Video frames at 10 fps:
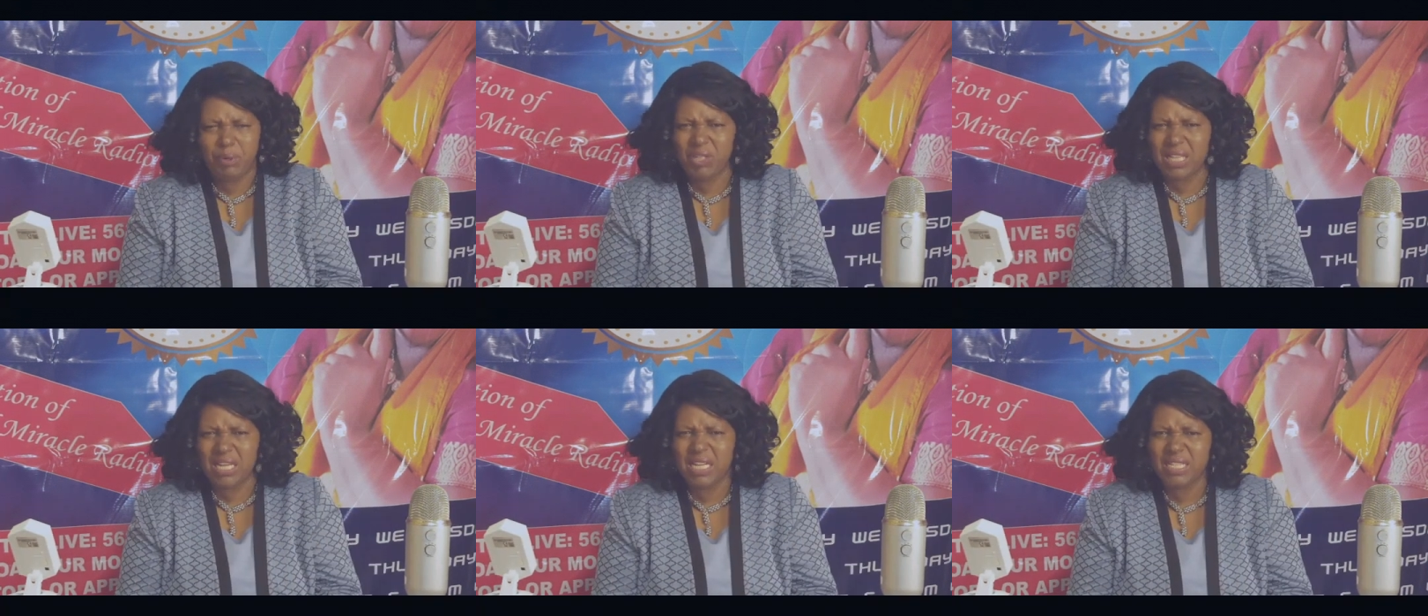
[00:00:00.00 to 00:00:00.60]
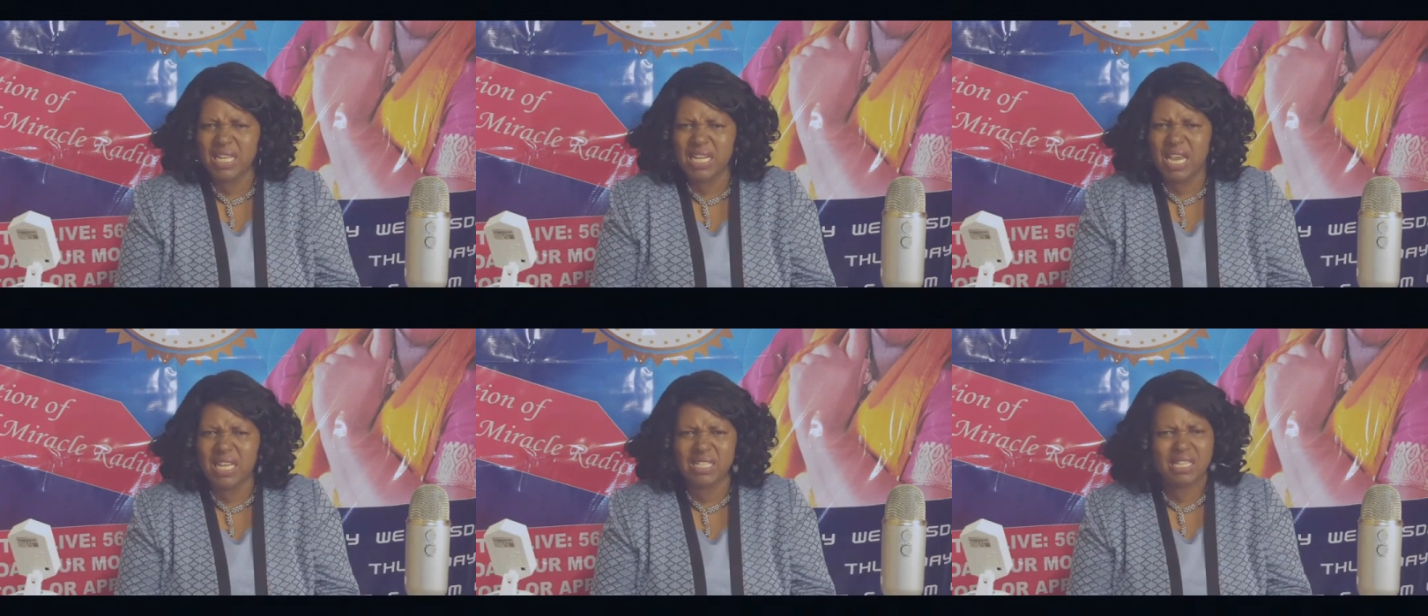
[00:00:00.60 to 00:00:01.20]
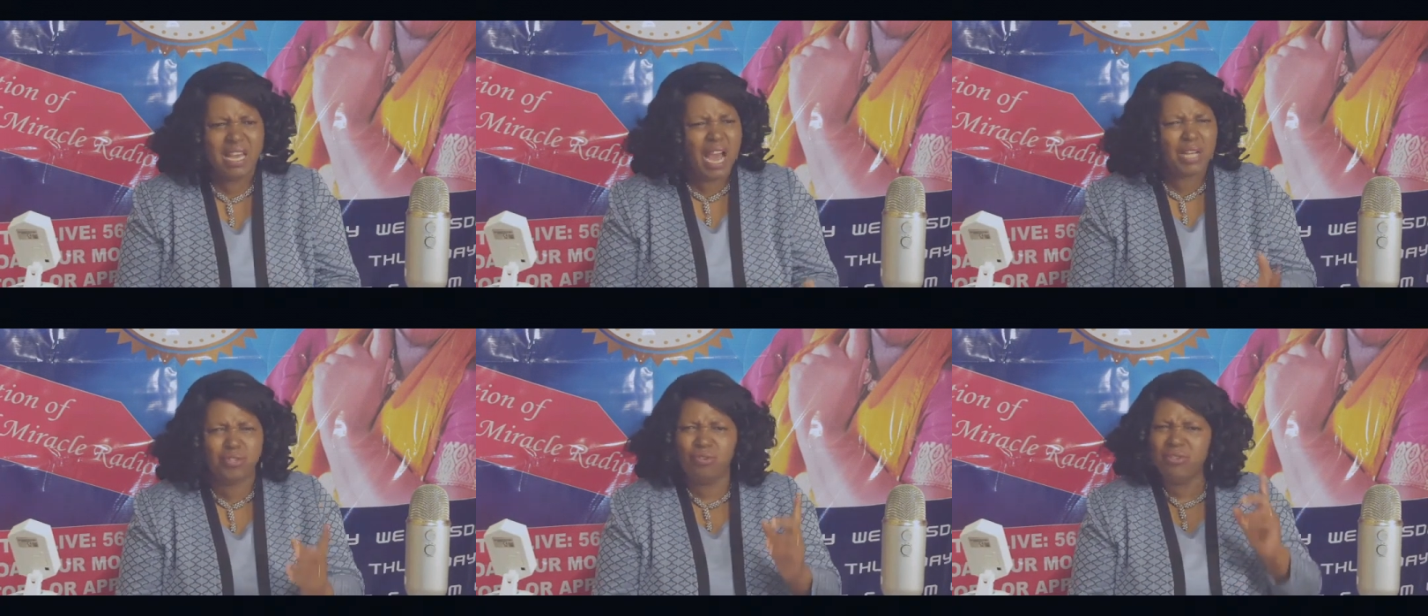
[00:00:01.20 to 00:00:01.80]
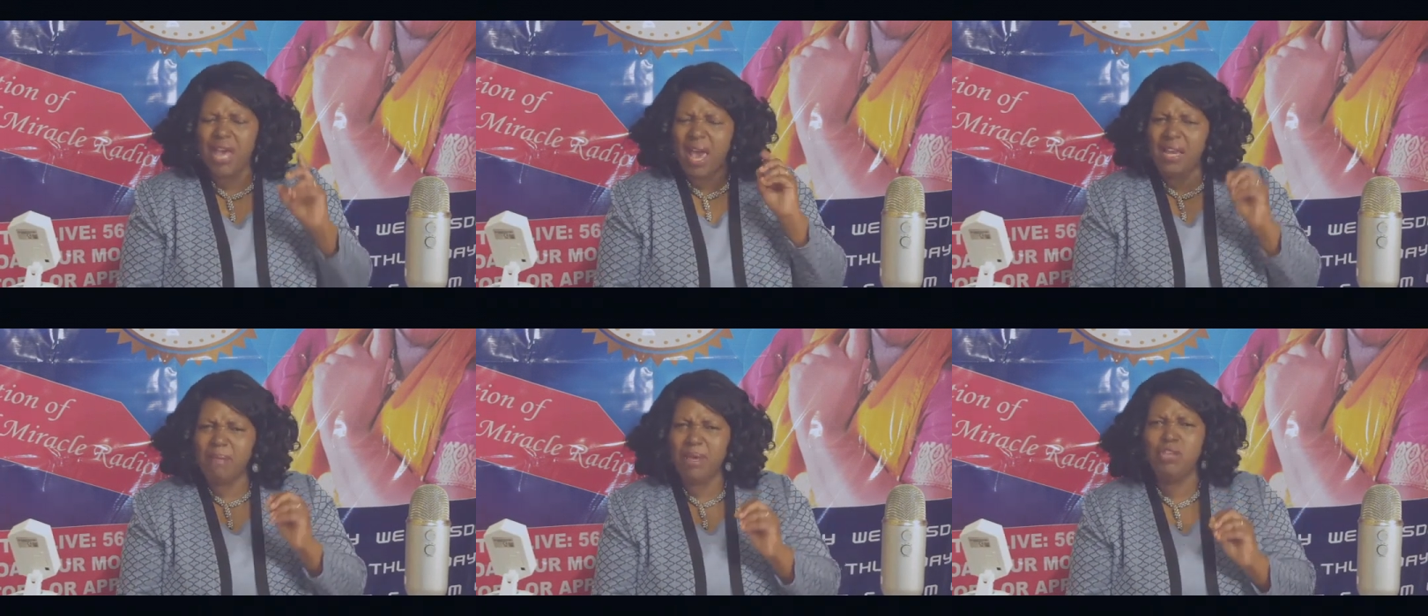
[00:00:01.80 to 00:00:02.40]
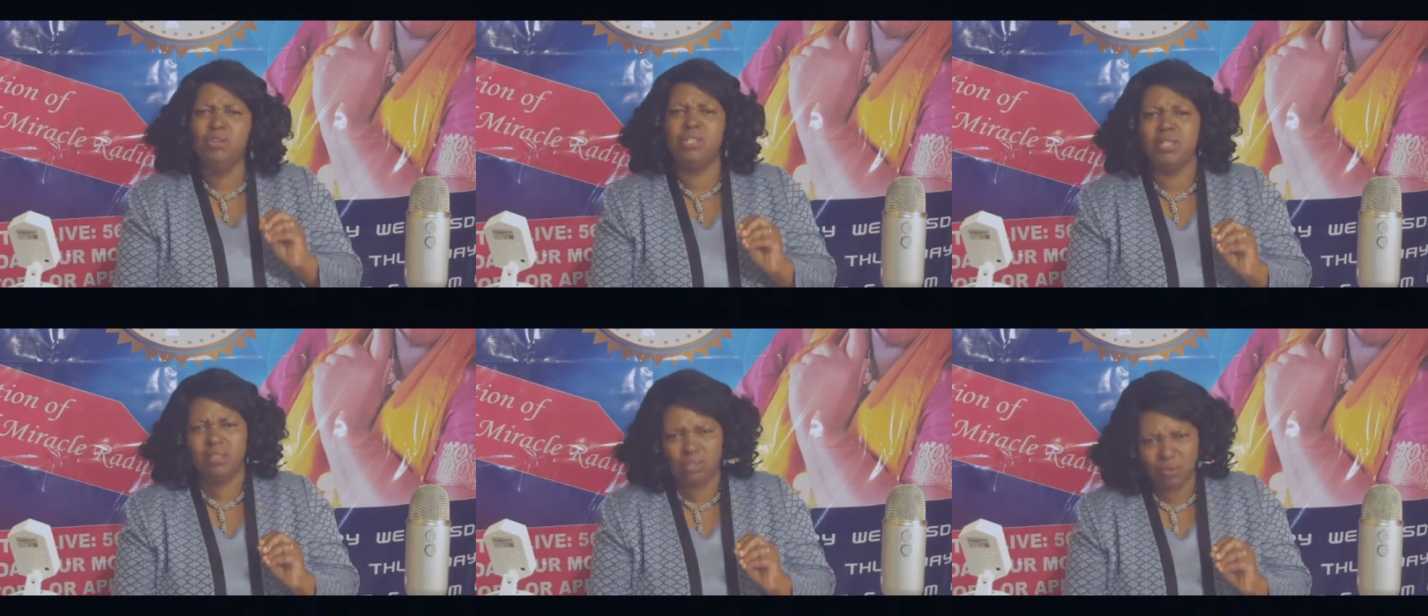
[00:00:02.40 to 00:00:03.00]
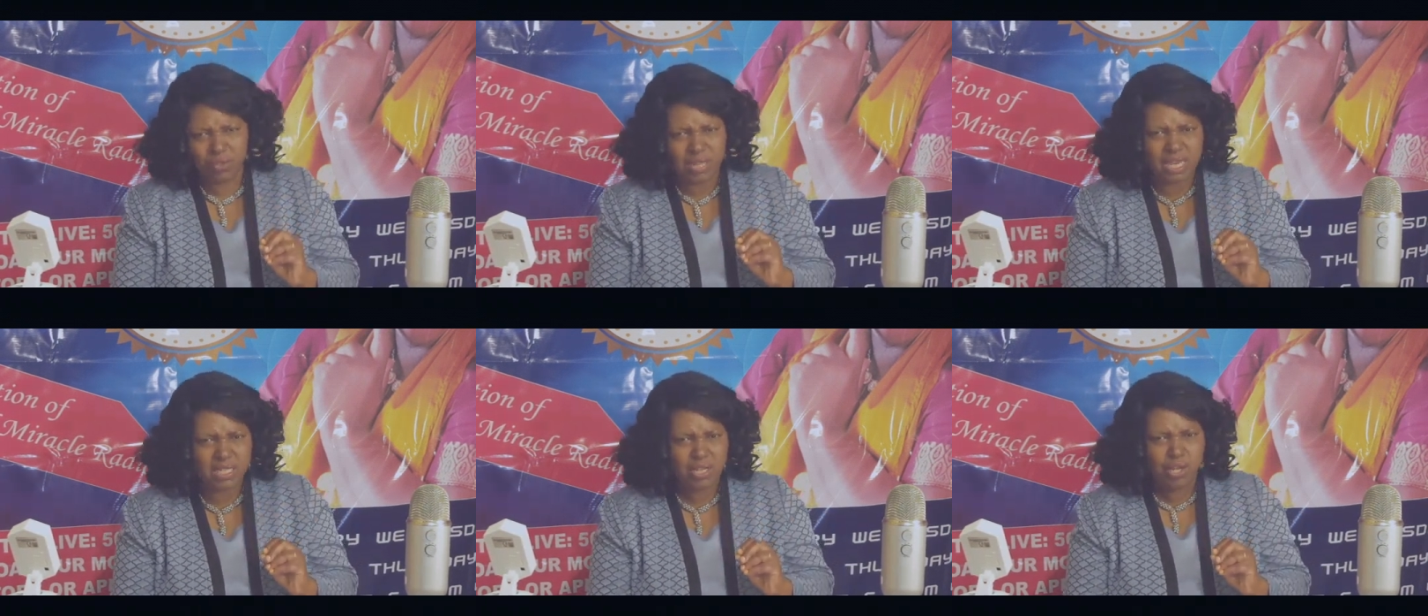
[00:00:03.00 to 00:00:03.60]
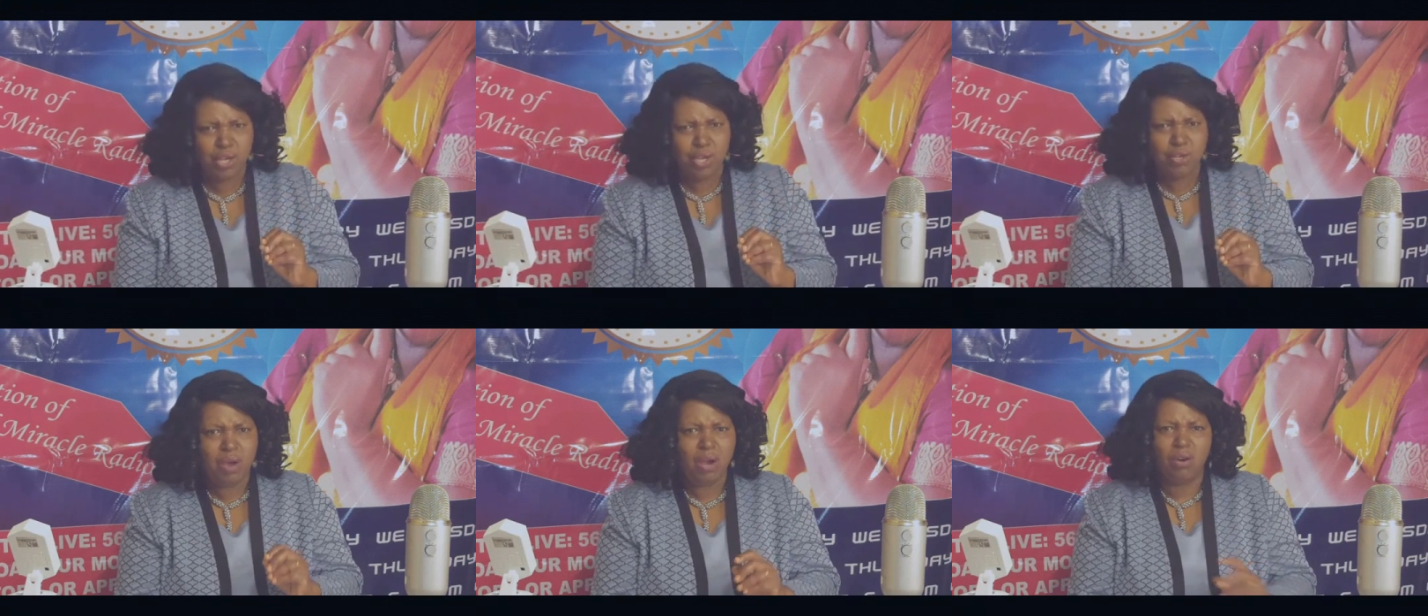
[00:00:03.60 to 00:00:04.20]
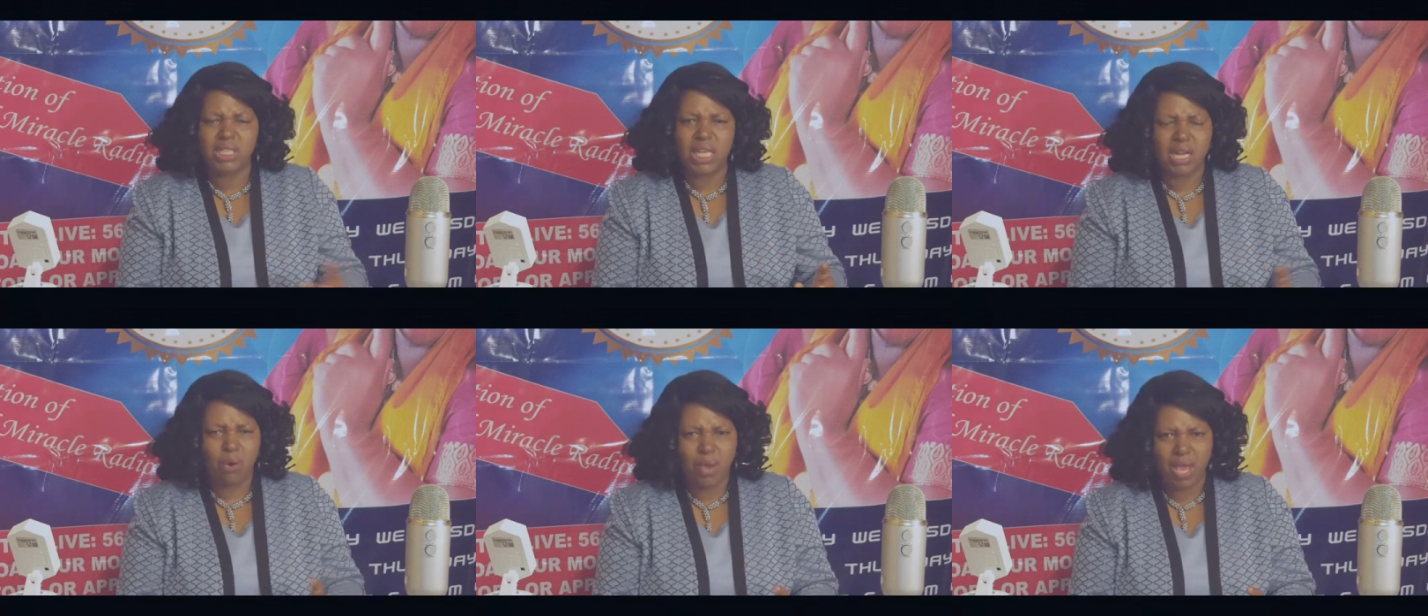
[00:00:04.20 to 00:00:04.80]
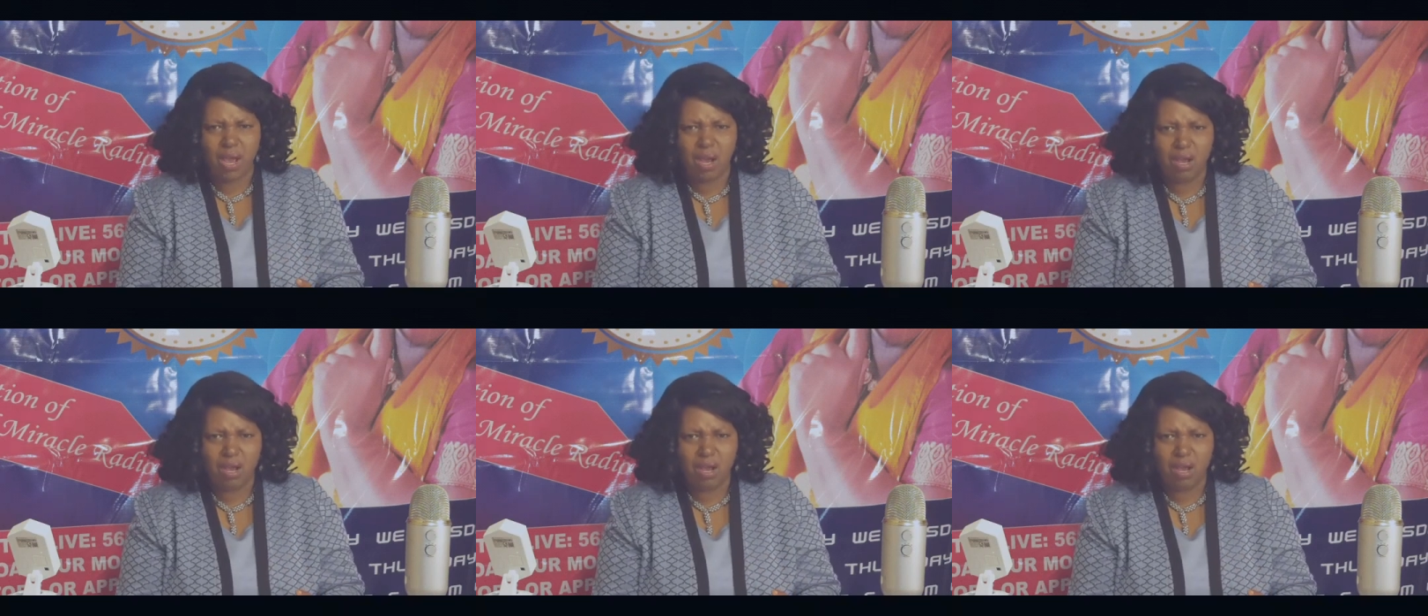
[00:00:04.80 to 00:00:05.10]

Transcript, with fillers: Proxenating is a tool the enemy uses so that you are caught unaware.